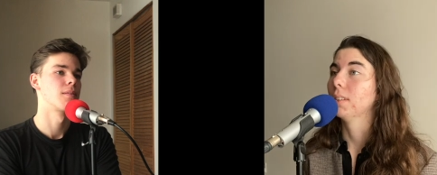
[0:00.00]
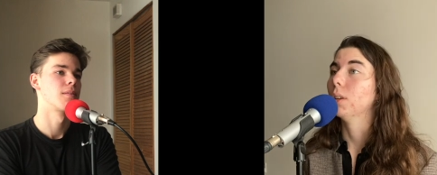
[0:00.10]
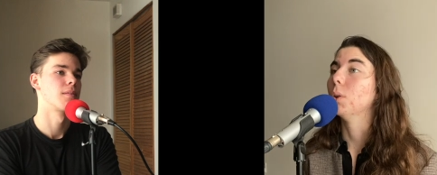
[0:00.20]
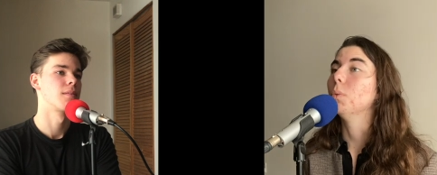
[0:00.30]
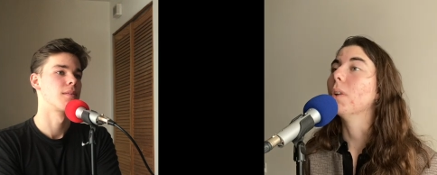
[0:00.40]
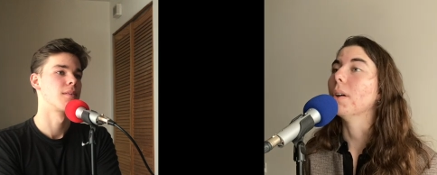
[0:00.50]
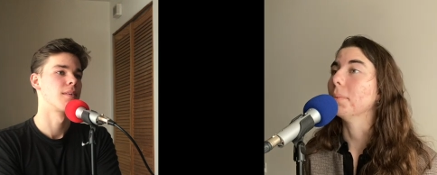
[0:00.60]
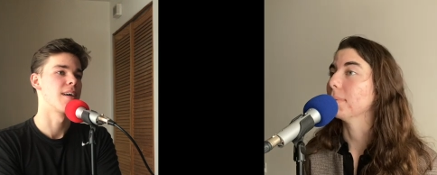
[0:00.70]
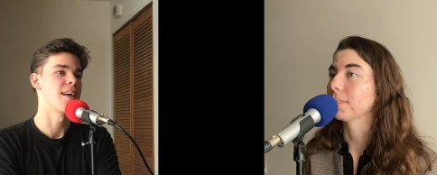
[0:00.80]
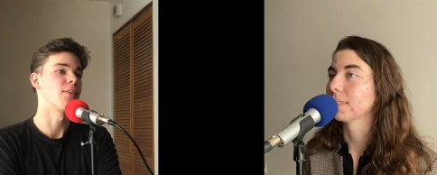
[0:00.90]
Speaker 1: Who
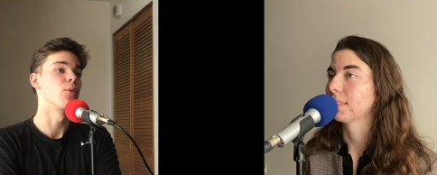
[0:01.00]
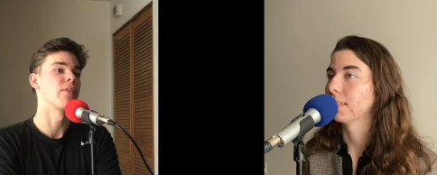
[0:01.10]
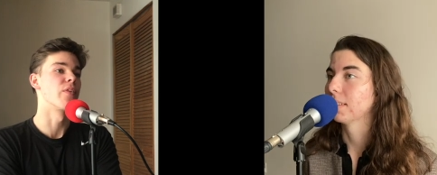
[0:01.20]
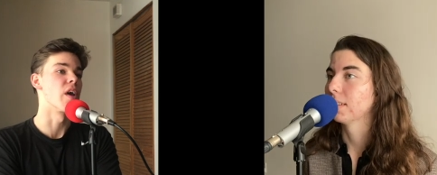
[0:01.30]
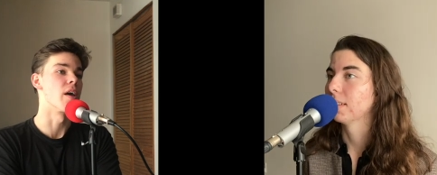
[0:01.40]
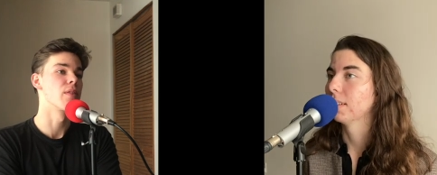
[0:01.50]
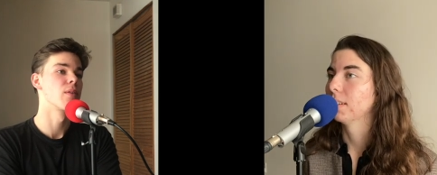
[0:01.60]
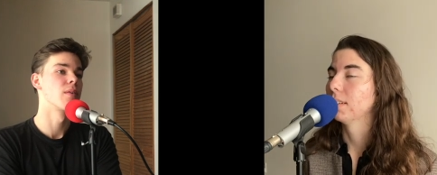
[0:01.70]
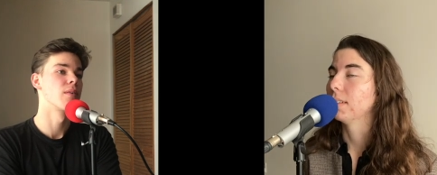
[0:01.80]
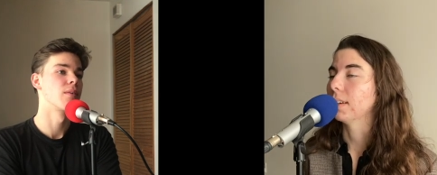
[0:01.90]
knows? As
Speaker 2: old as the Earth.
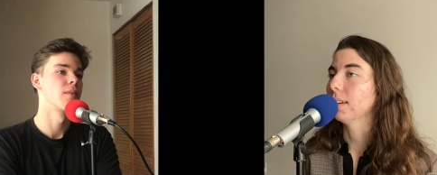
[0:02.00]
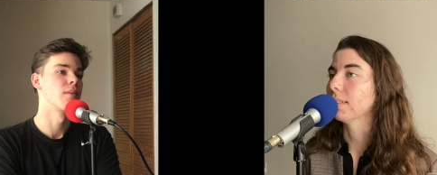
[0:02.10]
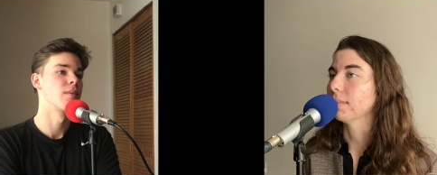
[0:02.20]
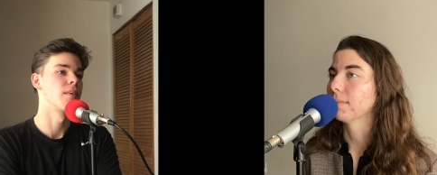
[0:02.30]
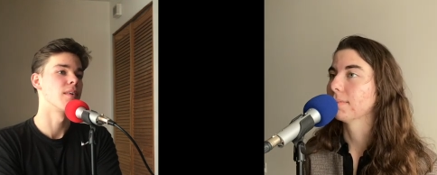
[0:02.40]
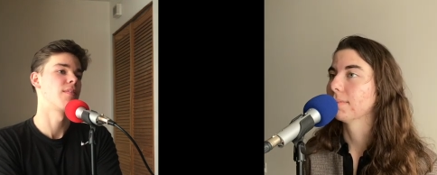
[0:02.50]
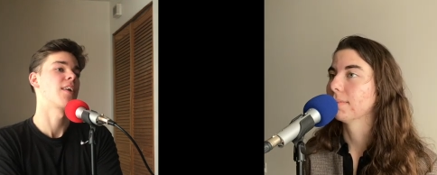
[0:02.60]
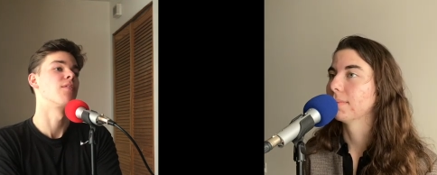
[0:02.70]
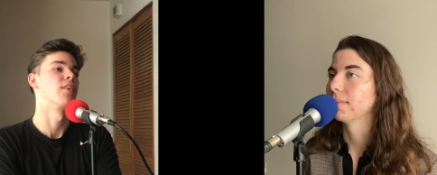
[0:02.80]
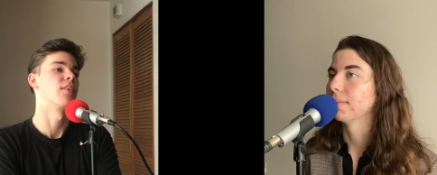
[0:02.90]
Yeah.
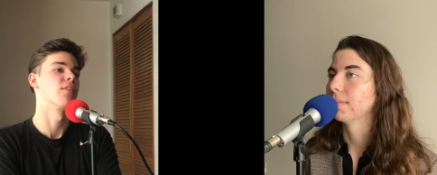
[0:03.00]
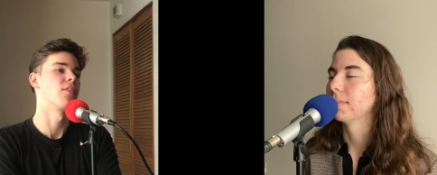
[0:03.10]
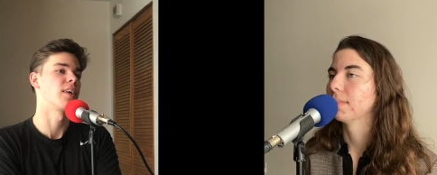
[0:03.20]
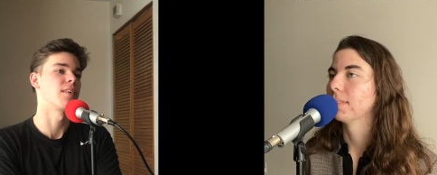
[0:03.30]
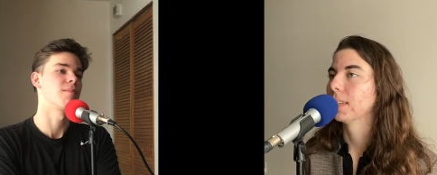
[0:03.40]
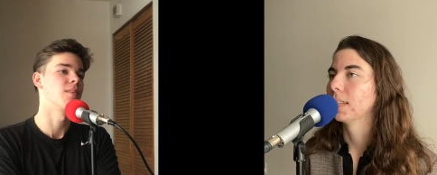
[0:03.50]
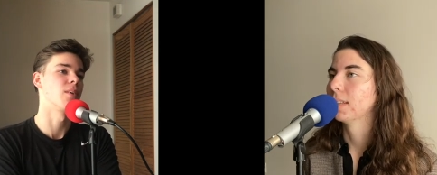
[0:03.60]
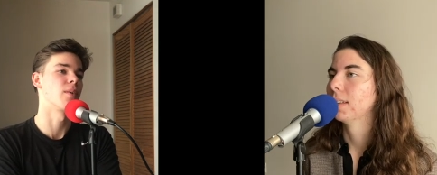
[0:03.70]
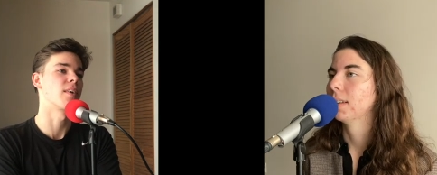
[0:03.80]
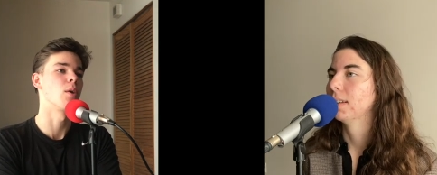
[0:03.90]
Effectively, because it's like, a, you
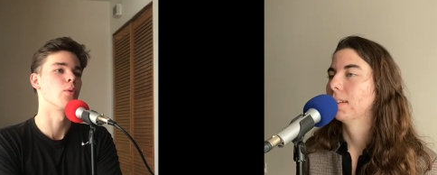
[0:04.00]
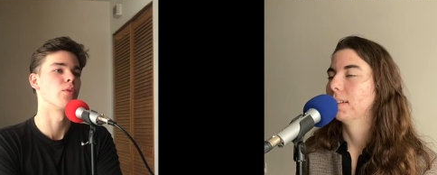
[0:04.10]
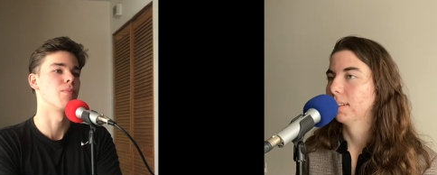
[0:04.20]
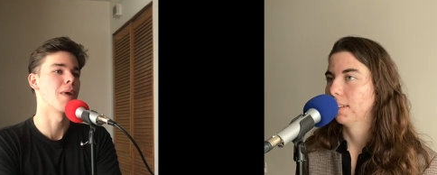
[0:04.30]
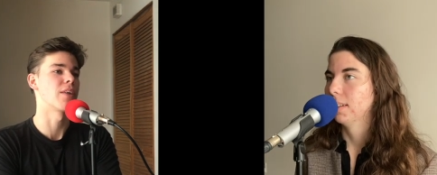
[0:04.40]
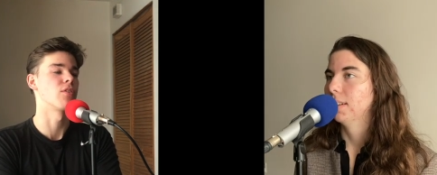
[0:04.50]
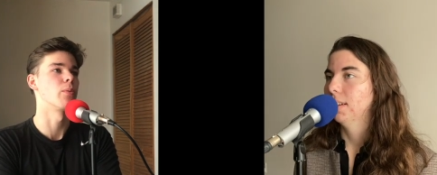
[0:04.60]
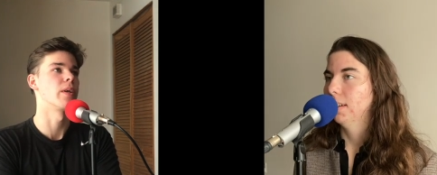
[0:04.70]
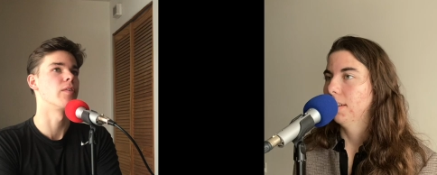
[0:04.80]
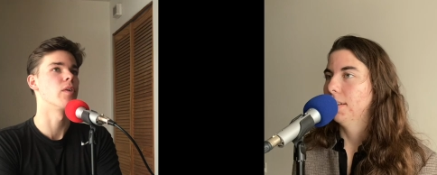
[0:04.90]
know, the closed matter or
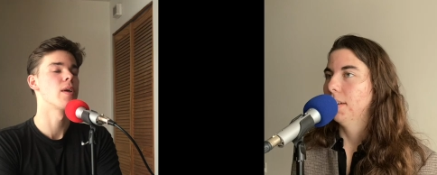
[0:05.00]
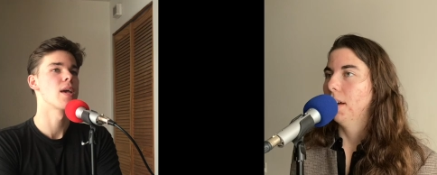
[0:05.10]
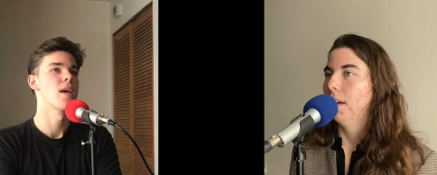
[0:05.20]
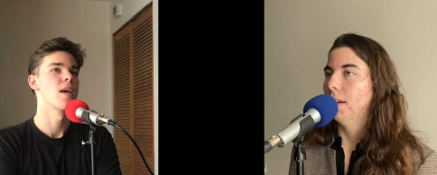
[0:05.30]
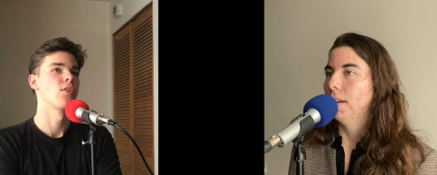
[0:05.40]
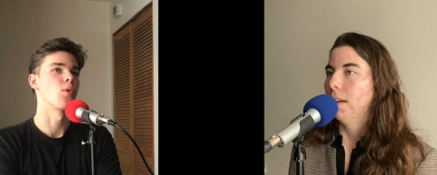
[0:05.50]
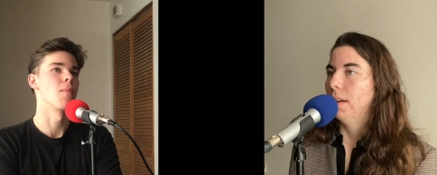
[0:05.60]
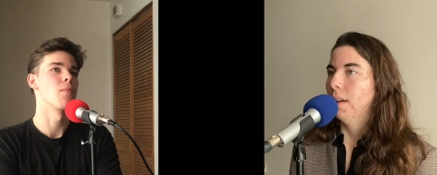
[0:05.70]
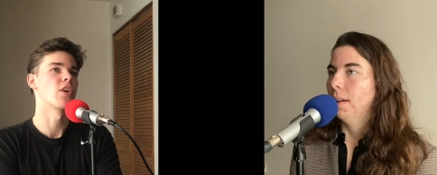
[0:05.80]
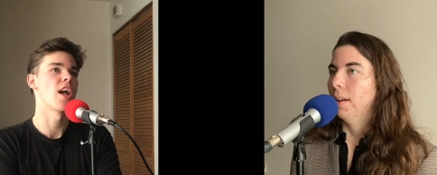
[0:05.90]
whatever. So
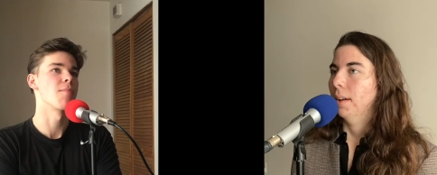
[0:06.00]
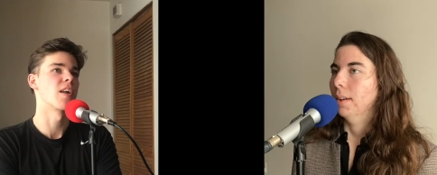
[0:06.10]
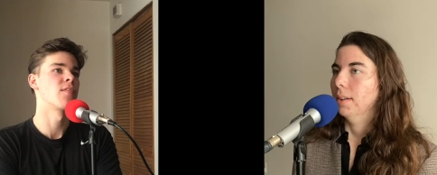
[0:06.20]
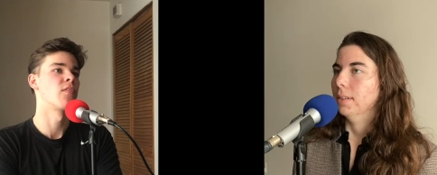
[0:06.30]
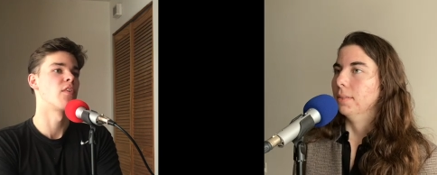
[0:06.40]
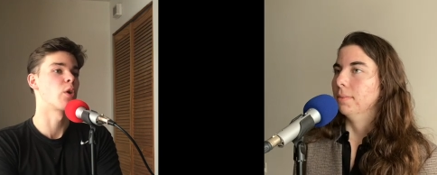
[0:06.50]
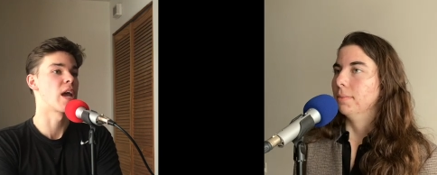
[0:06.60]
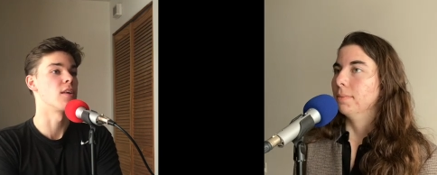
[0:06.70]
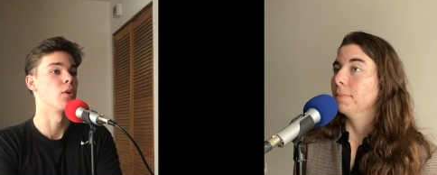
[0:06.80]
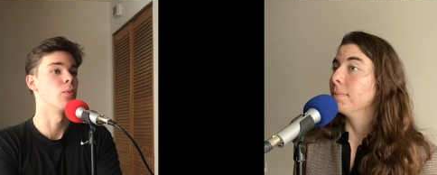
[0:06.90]
maybe it came out of a
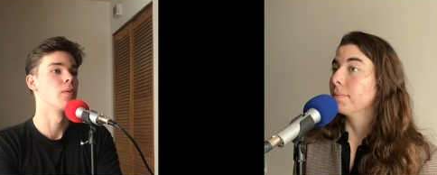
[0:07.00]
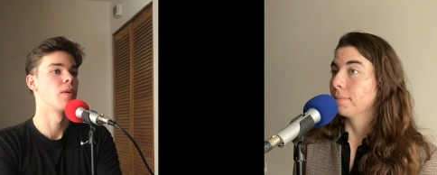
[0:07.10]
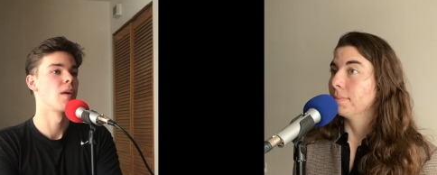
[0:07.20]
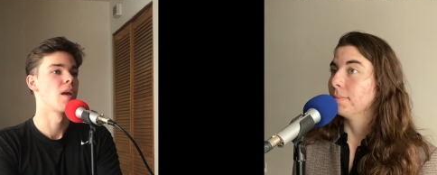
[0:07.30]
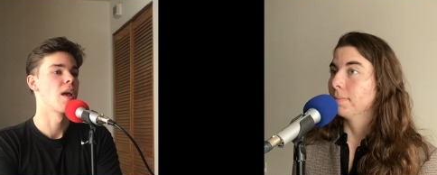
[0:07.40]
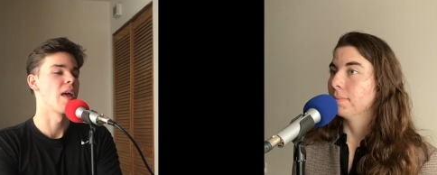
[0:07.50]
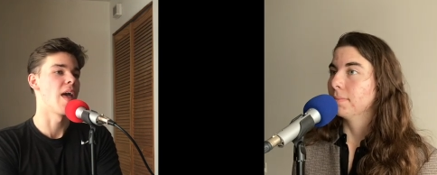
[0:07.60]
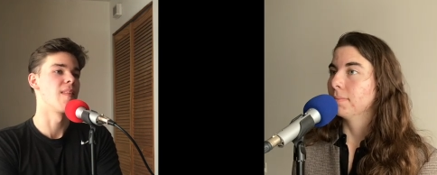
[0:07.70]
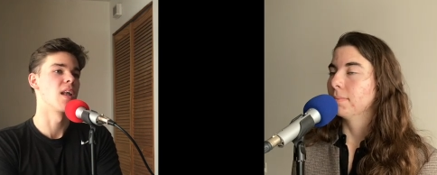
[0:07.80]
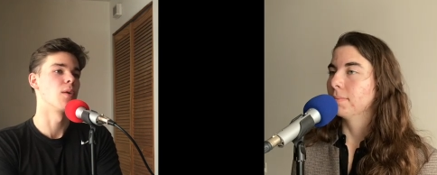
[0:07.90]
volcano
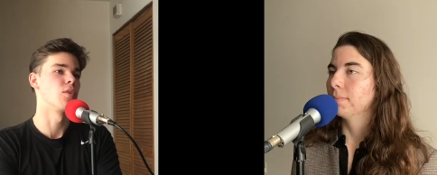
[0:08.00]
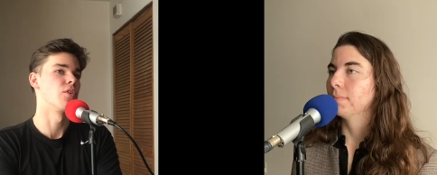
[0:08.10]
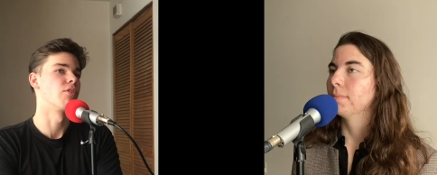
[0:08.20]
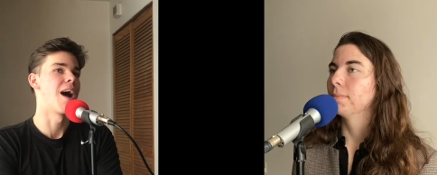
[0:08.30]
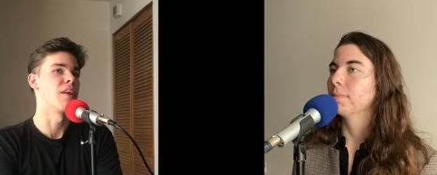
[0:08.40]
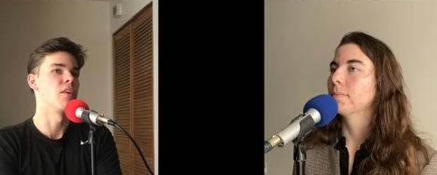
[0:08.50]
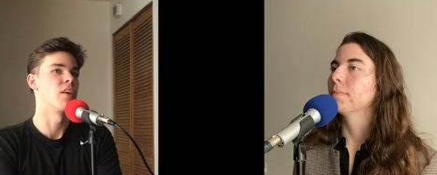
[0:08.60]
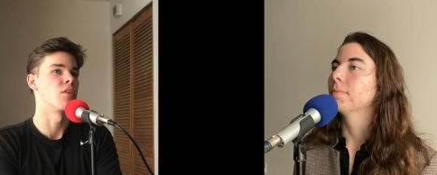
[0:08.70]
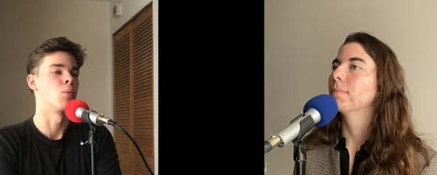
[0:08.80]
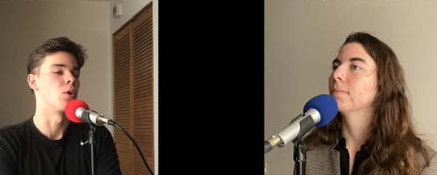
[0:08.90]
and then it just landed
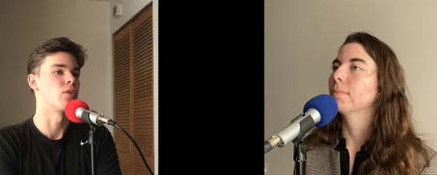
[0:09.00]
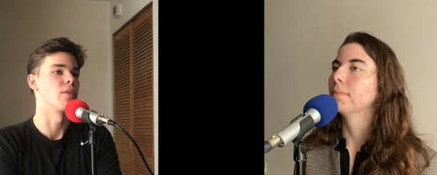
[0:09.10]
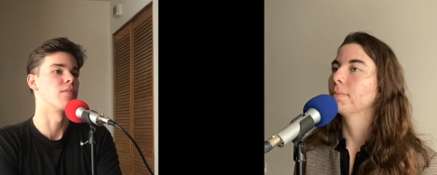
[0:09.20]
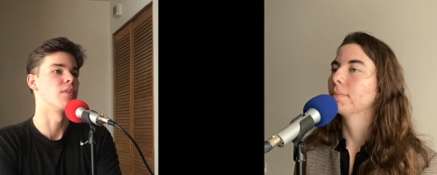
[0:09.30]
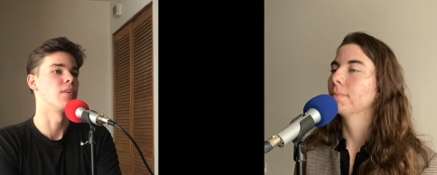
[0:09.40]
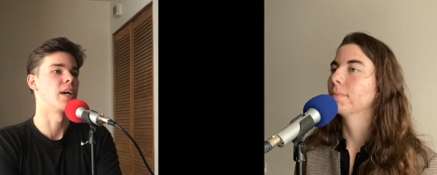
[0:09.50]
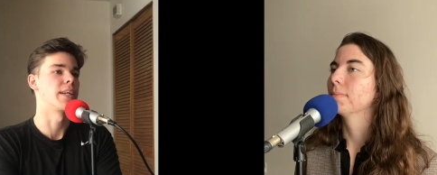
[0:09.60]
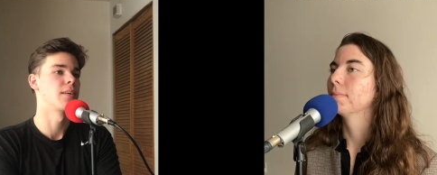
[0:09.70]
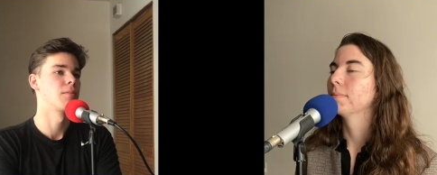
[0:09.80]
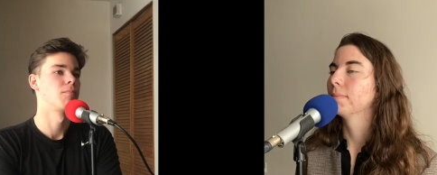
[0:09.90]
underwater for
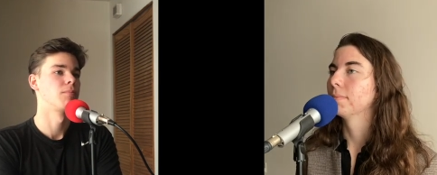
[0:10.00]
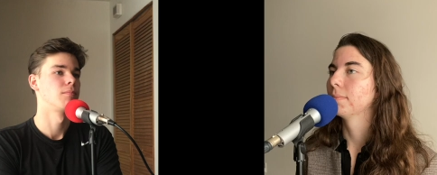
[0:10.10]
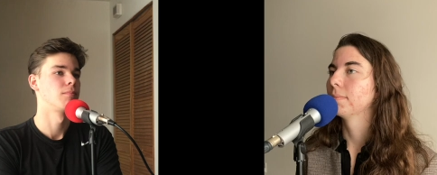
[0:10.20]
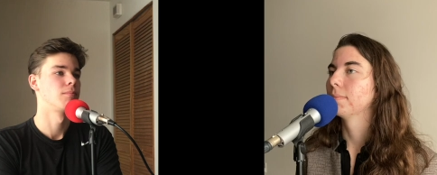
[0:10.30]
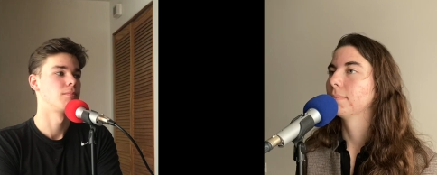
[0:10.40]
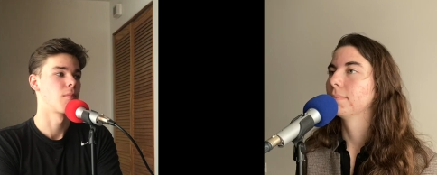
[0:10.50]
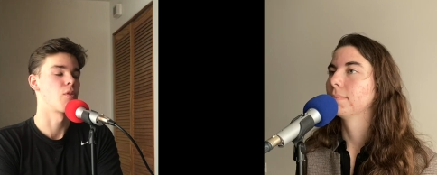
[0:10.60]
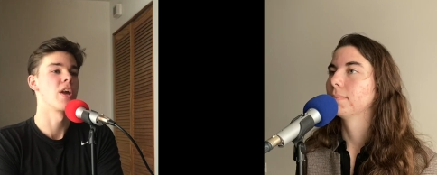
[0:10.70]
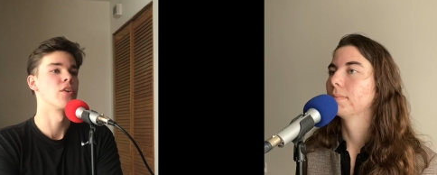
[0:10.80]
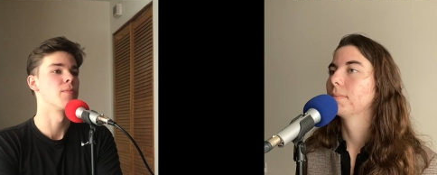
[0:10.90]
like
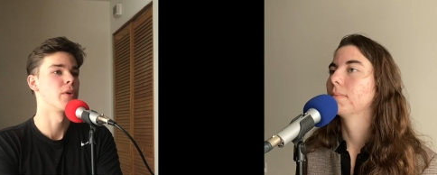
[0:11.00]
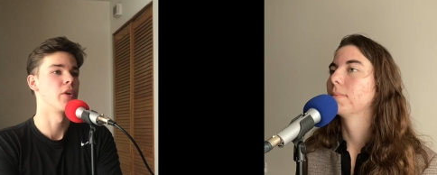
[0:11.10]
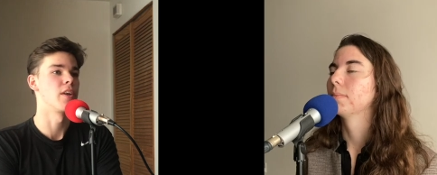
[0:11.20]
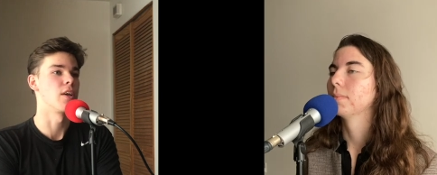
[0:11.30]
300 million